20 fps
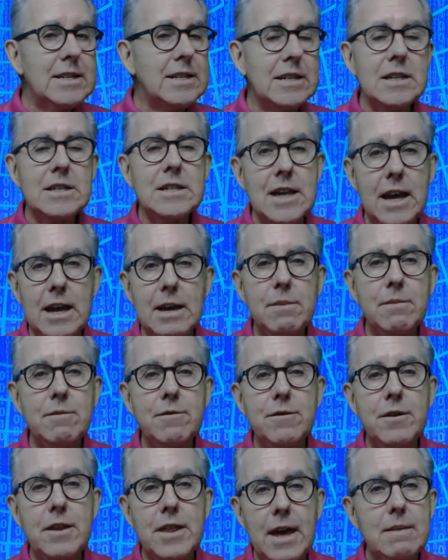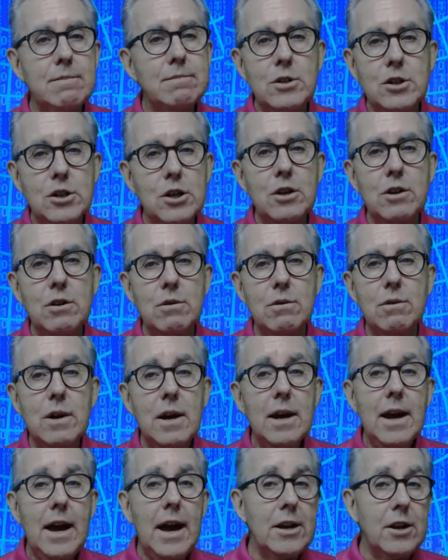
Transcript: It's the same for them too,